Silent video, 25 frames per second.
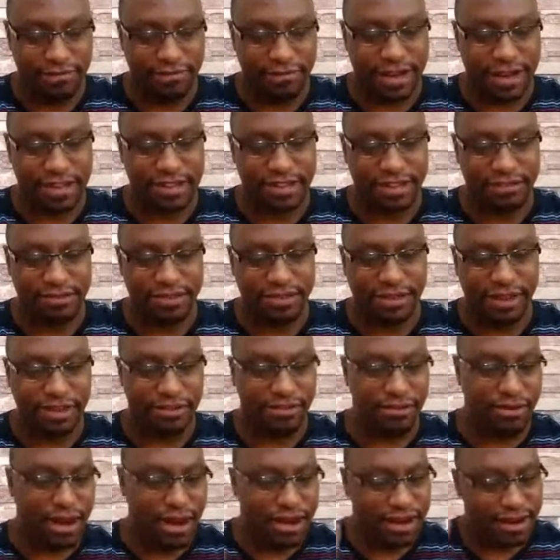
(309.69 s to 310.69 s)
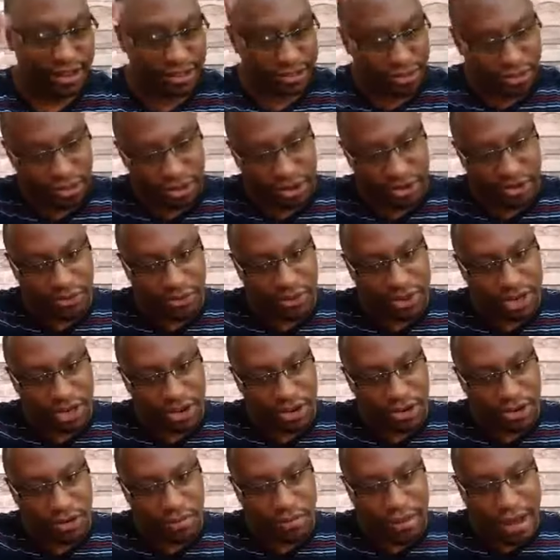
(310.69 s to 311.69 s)
Verse 31 is what we
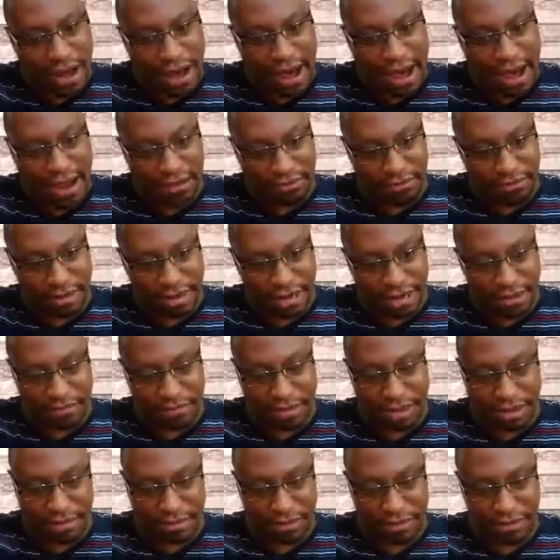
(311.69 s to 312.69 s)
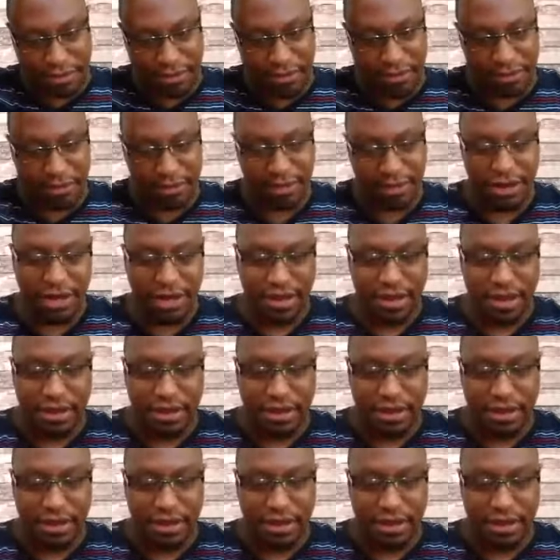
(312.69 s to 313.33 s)
know by heart, many people know.